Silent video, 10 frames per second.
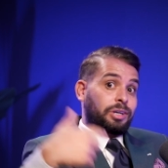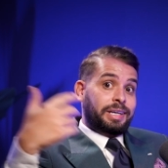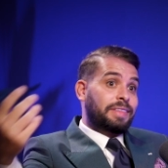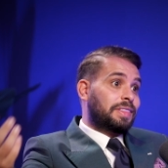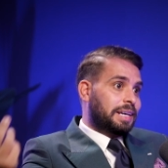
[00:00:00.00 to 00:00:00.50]

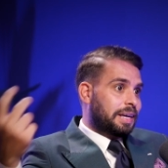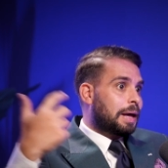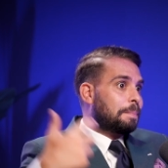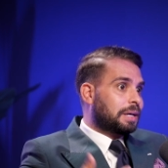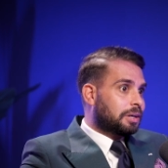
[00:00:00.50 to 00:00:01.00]
Again, they get
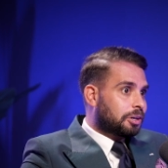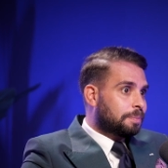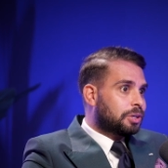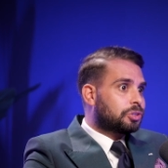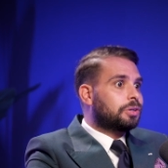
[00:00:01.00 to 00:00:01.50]
that bigger
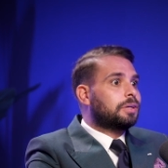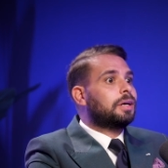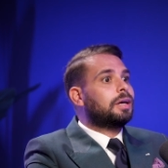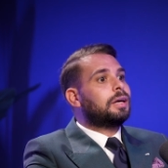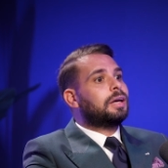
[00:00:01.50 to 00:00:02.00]
commission.
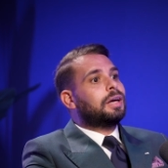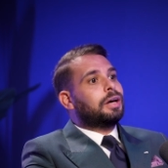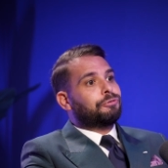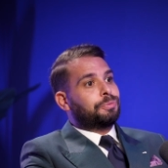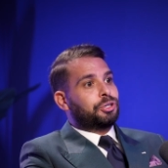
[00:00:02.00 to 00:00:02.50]

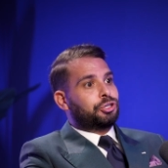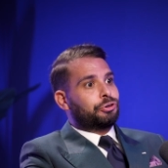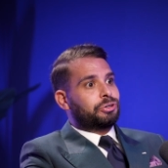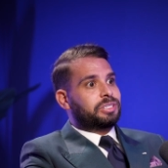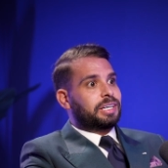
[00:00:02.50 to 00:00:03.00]
From the
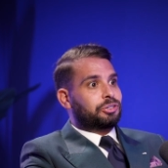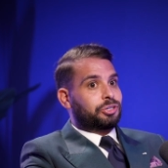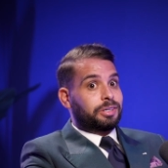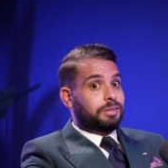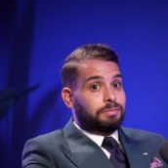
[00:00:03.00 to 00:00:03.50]

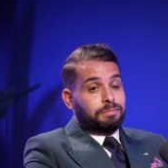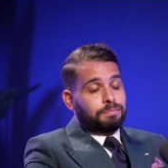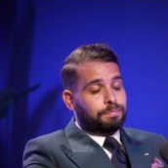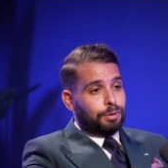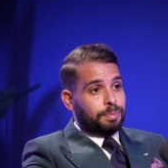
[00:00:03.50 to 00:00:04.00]
jurisdiction,
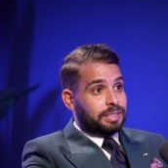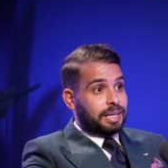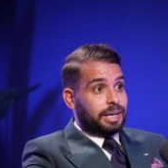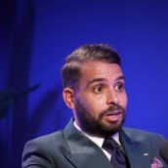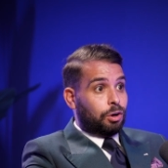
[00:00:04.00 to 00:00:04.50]
and probably
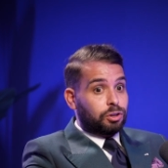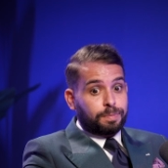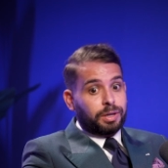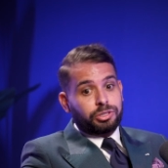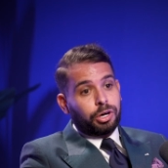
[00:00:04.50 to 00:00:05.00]
take a loss
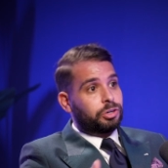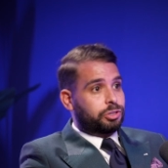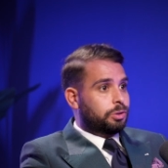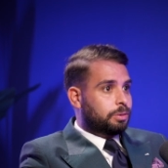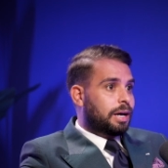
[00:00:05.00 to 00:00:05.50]
but
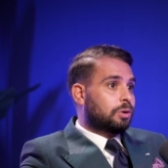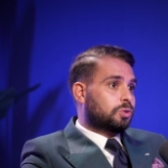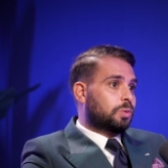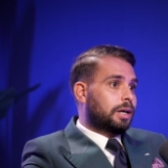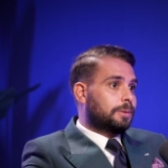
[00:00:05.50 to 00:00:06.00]
charge you
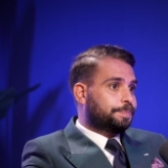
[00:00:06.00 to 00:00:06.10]
elsewhere.